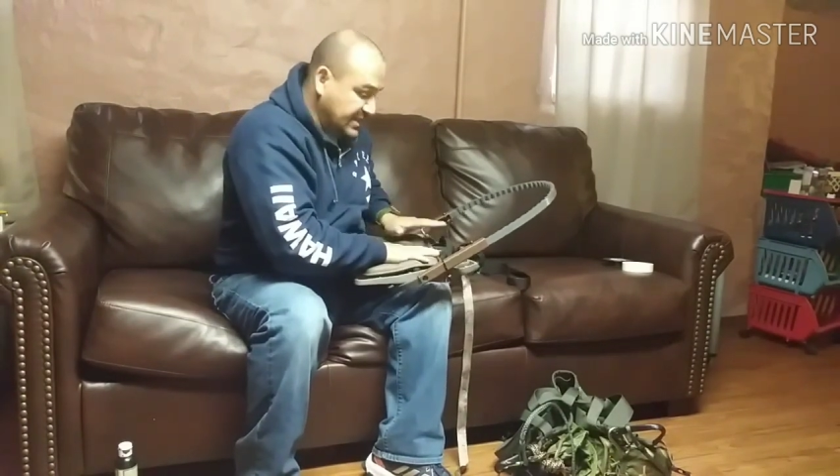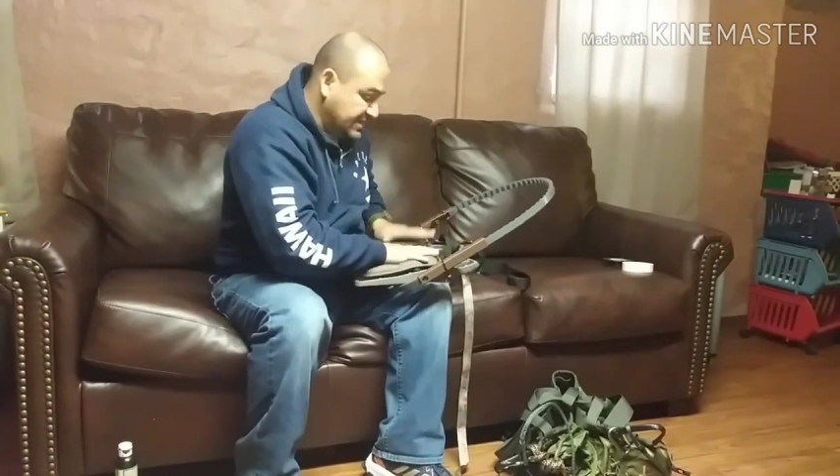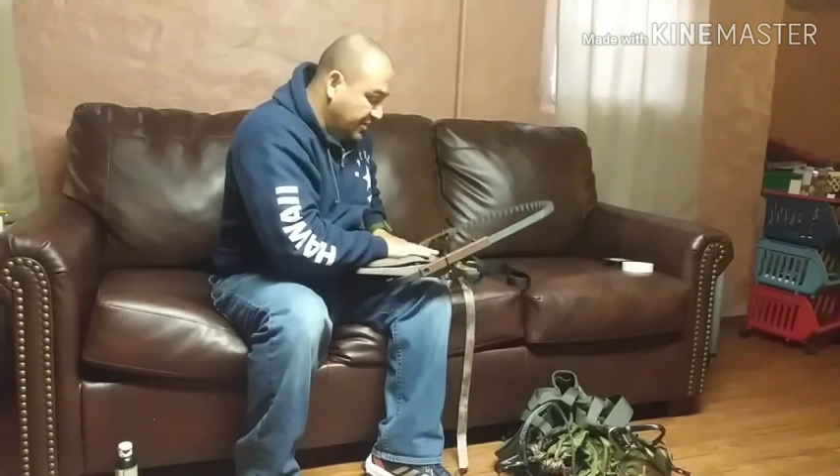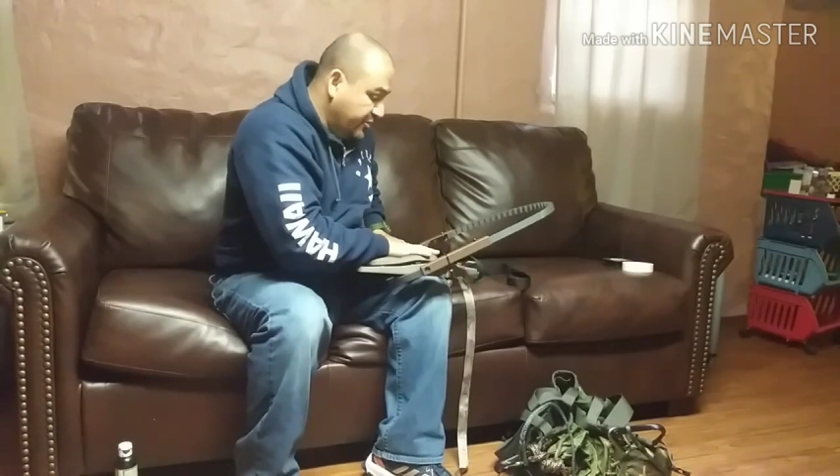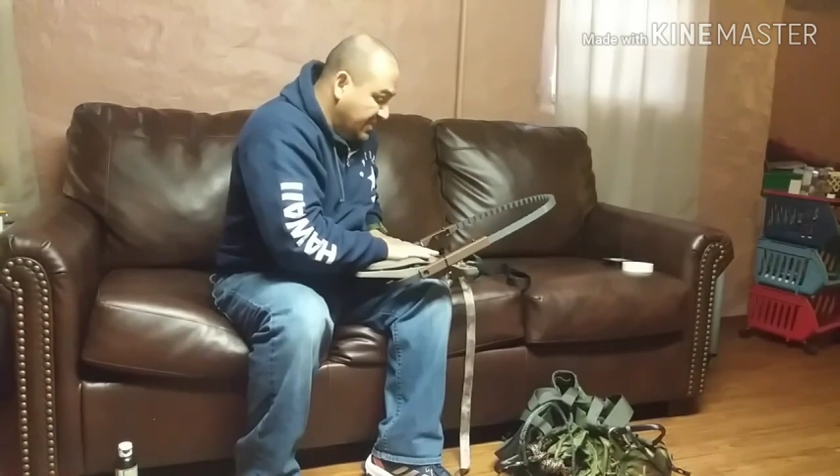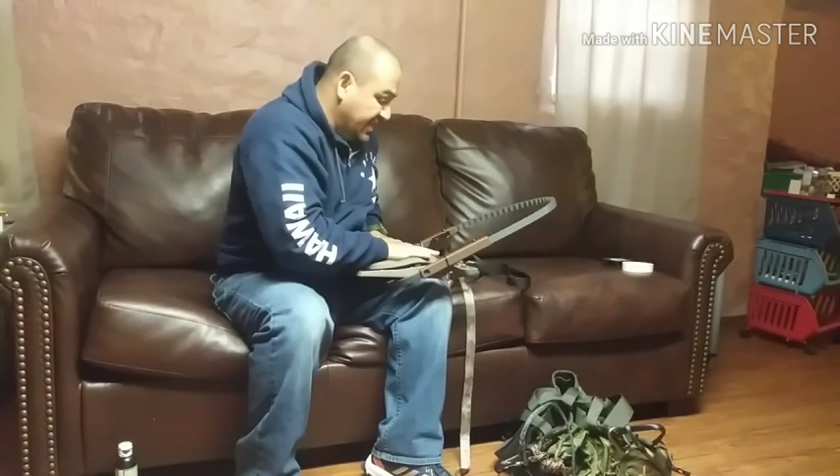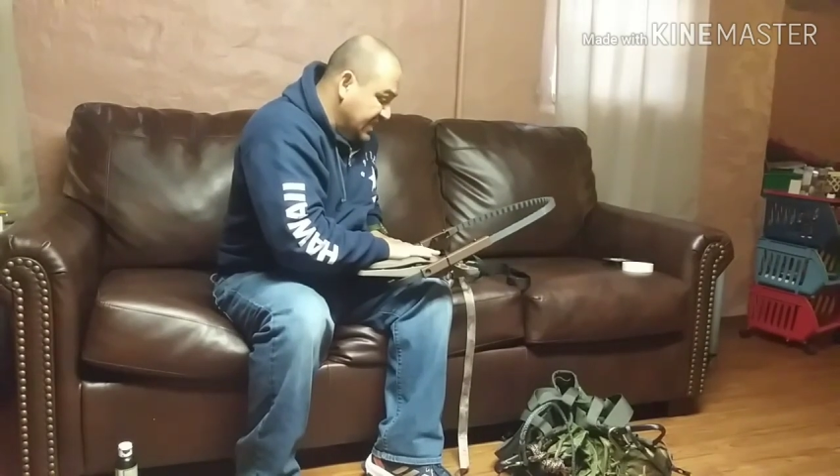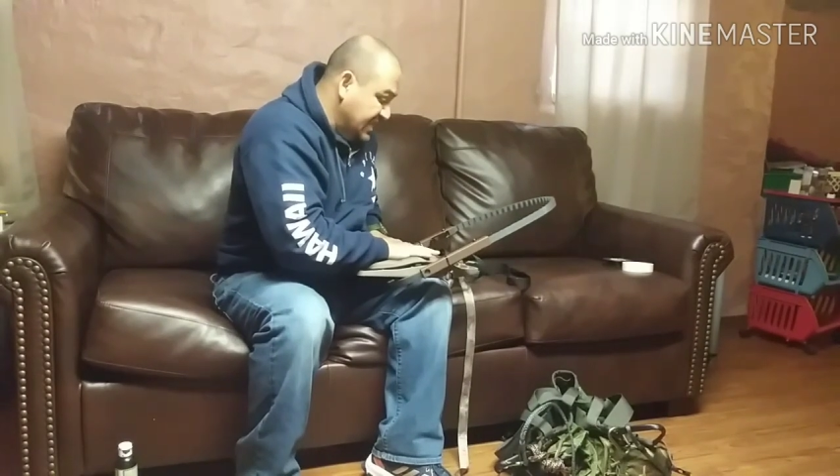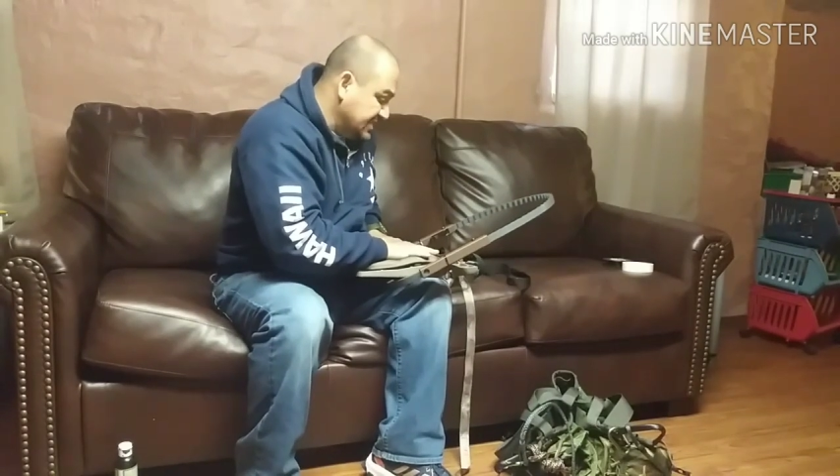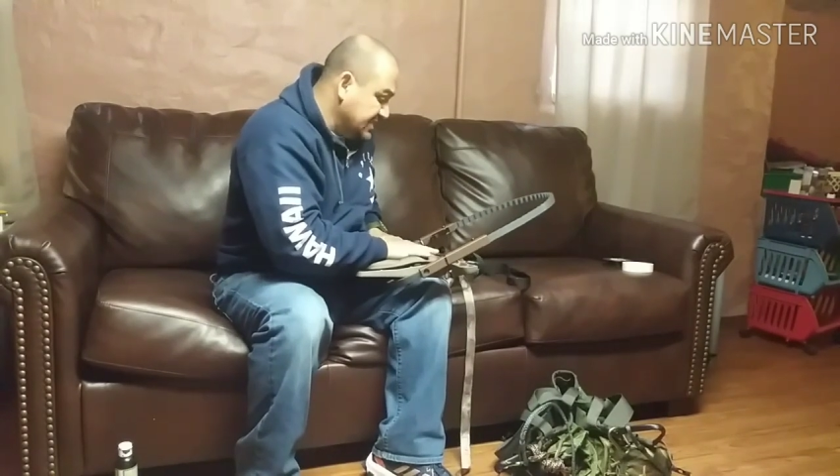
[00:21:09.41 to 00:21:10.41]
get down on my
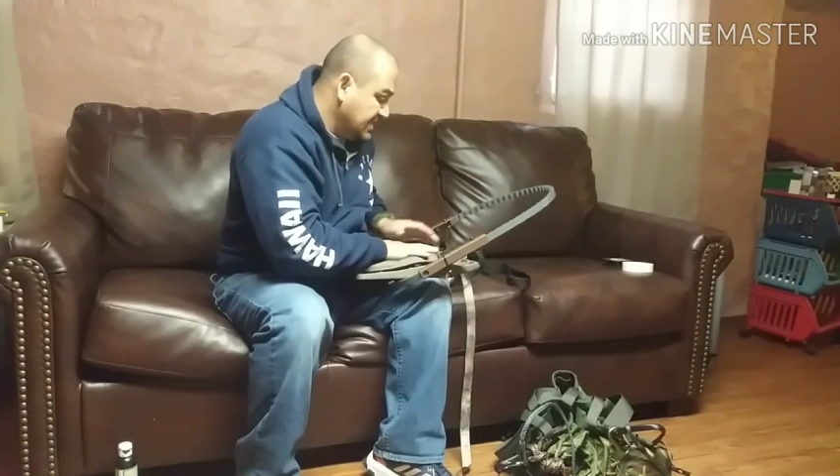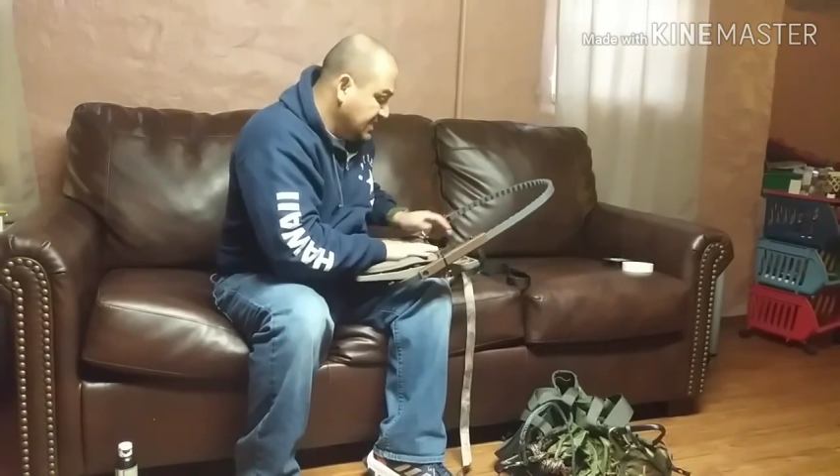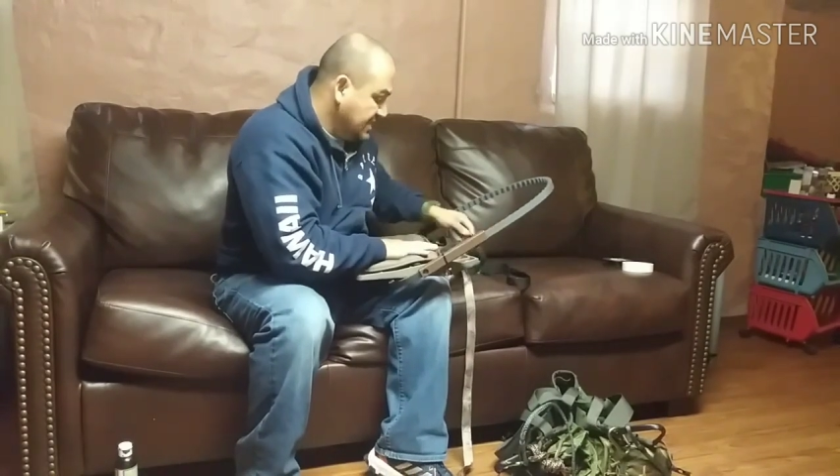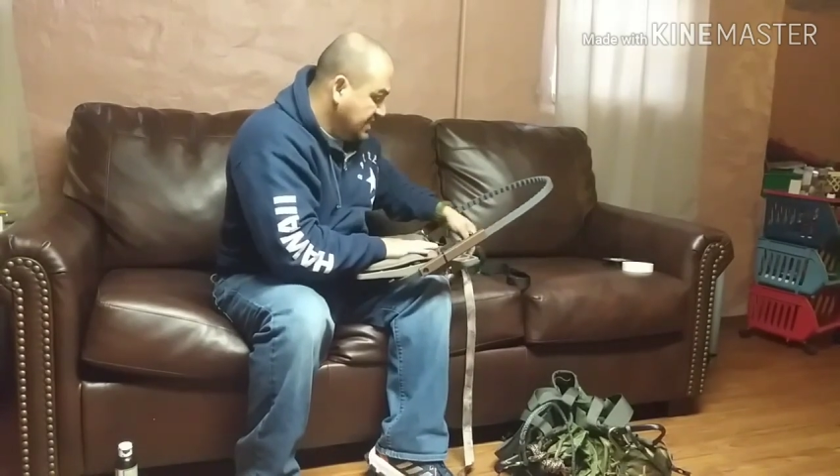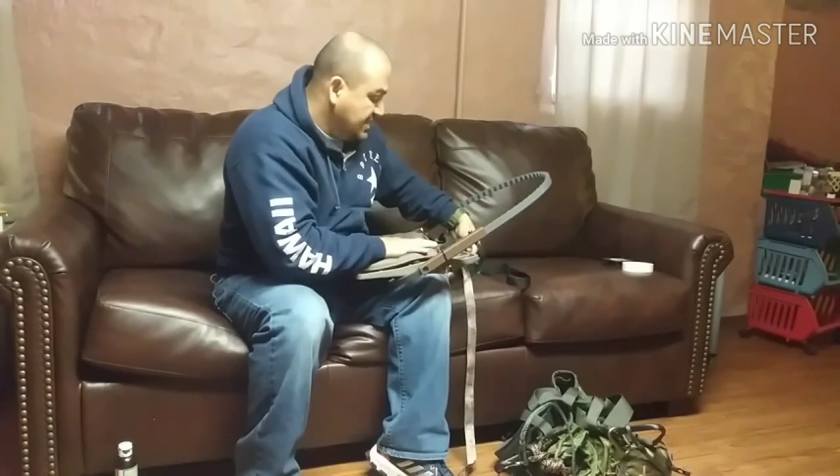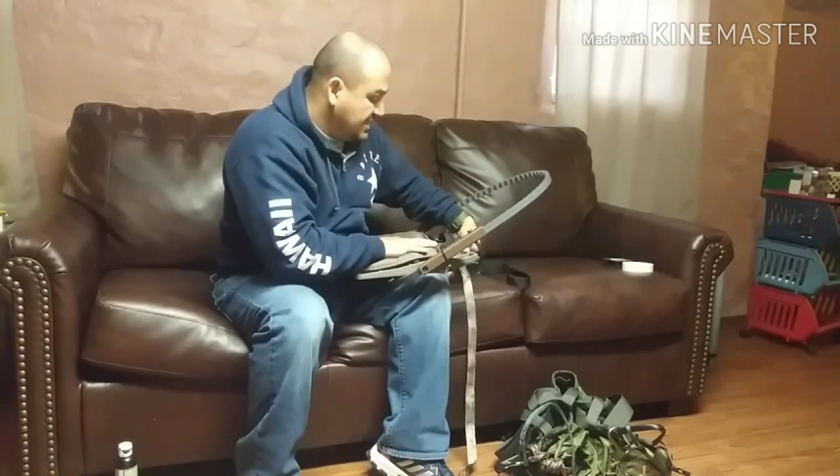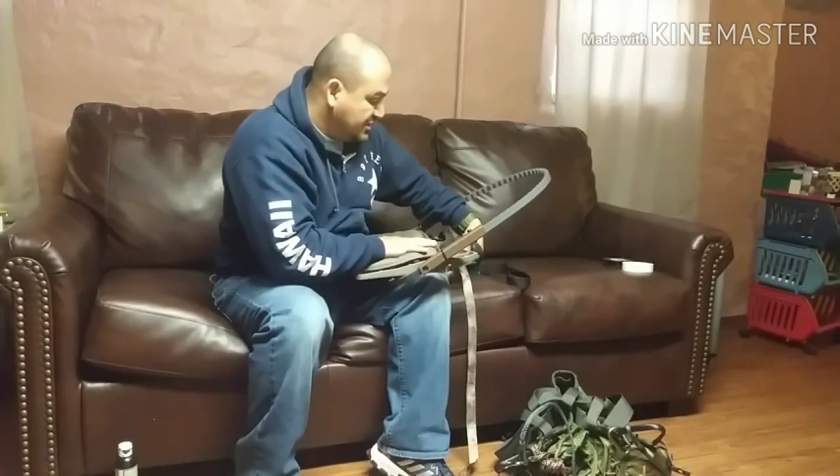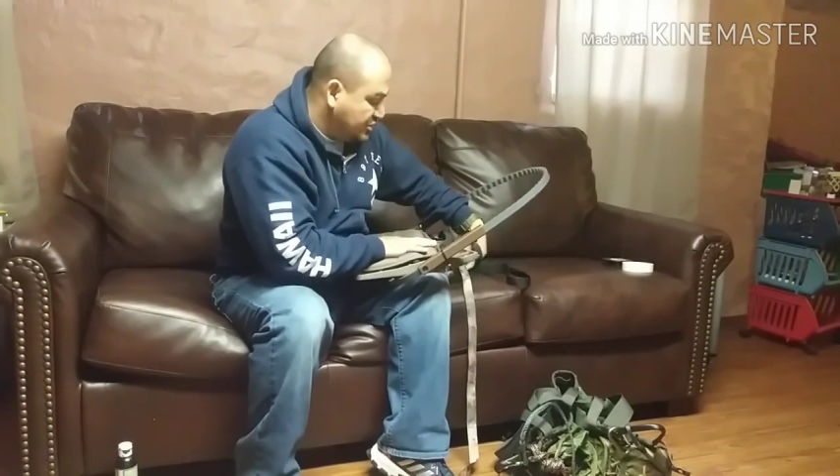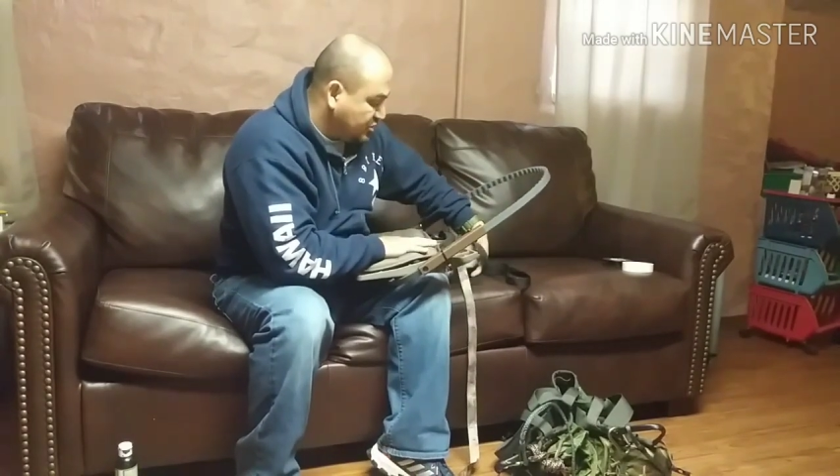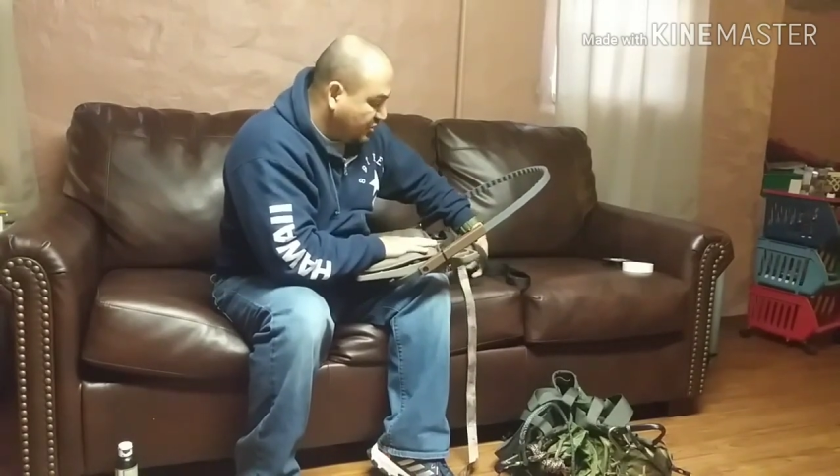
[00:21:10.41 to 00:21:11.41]
knees,
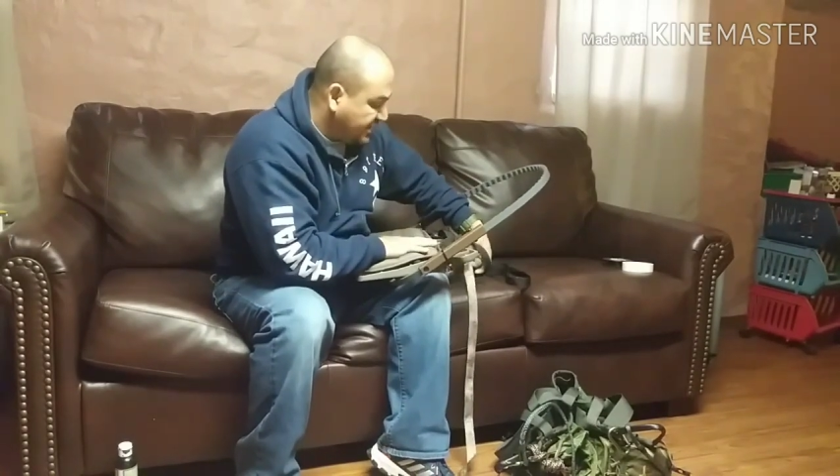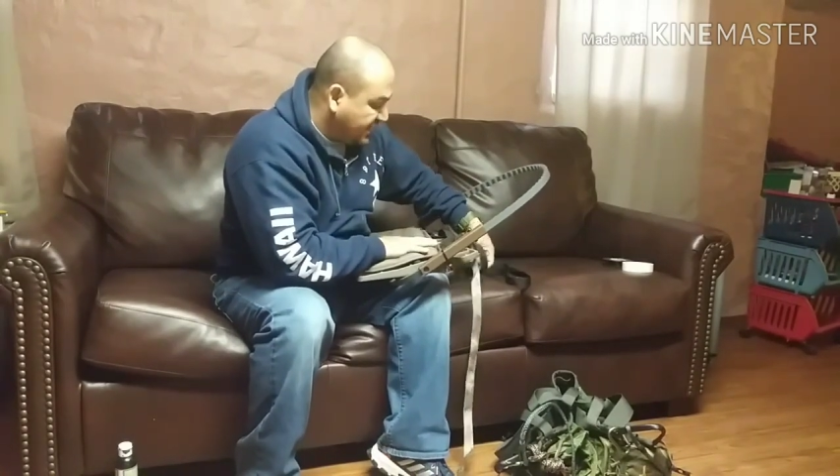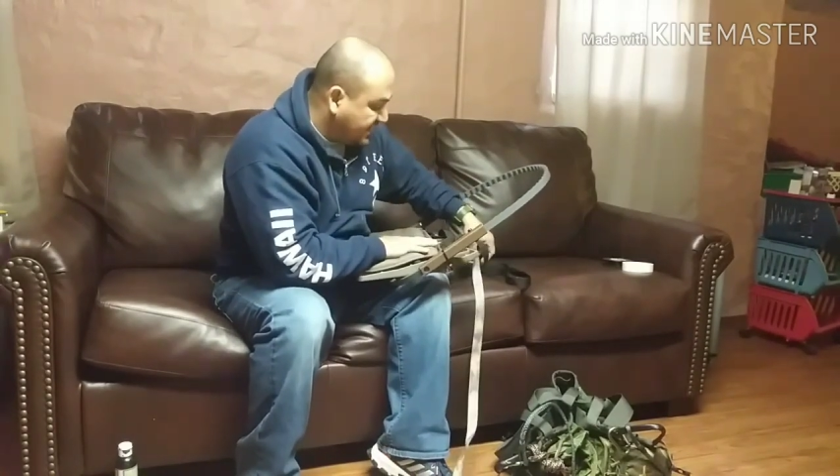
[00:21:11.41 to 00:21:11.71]
so that I